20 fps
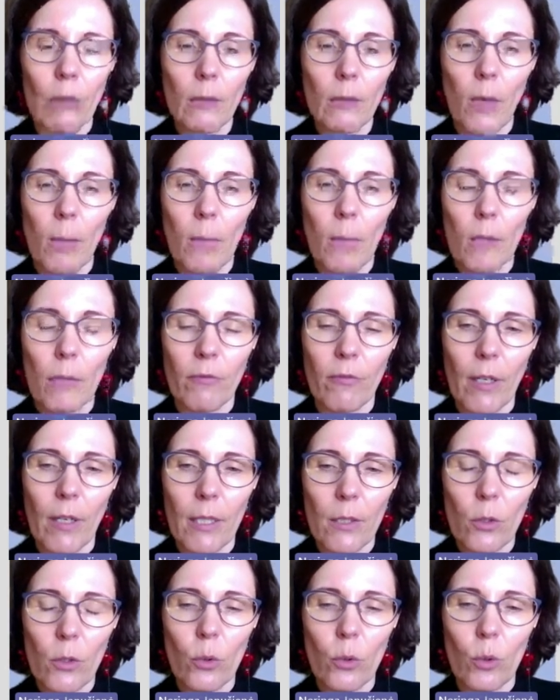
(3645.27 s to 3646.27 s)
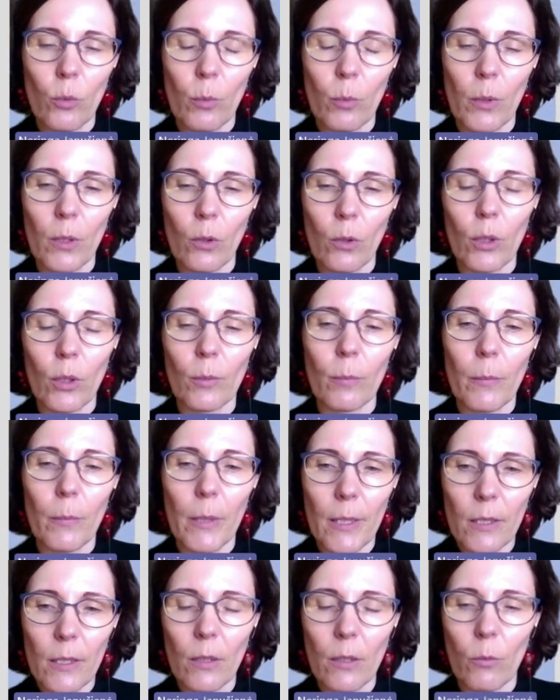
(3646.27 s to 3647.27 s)
from the funds should be not
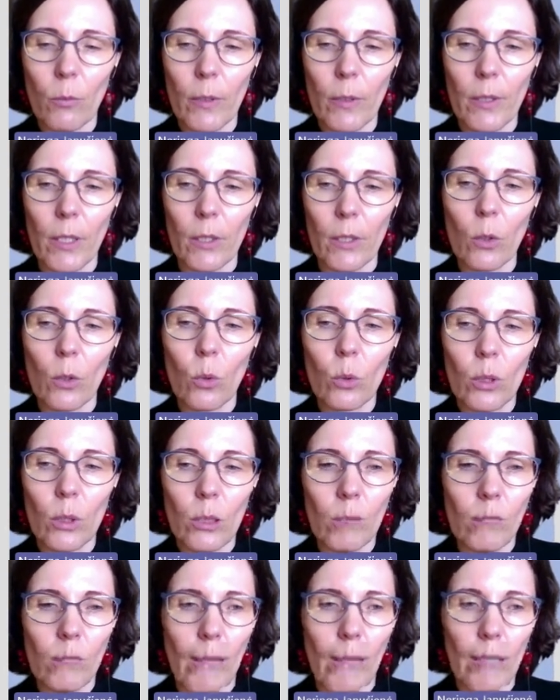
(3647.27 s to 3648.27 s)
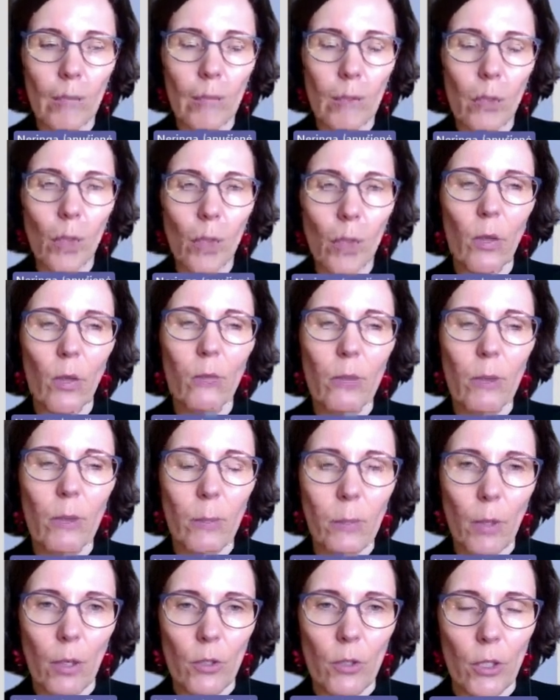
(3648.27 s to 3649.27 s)
mixed with the total value of
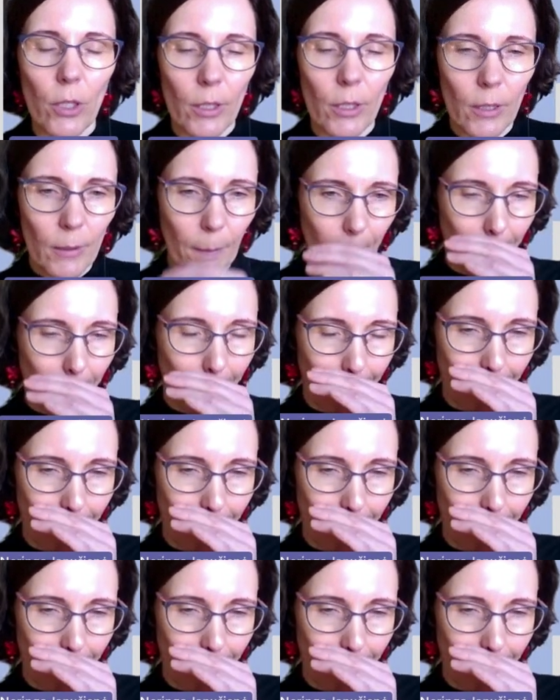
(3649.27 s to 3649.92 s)
the project.